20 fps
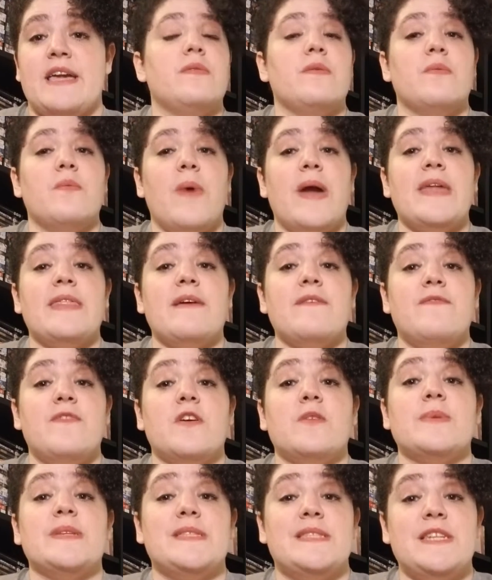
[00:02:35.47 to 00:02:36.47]
The way that
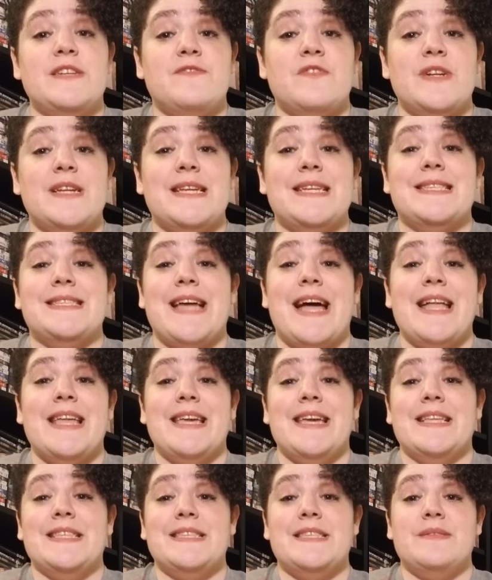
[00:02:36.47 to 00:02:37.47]
film is different is that
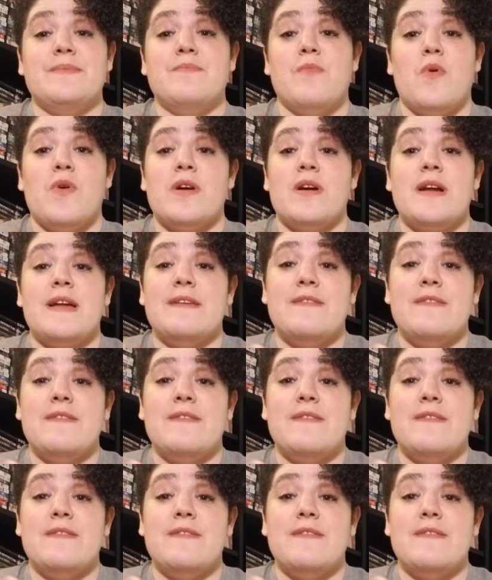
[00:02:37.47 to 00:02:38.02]
it's more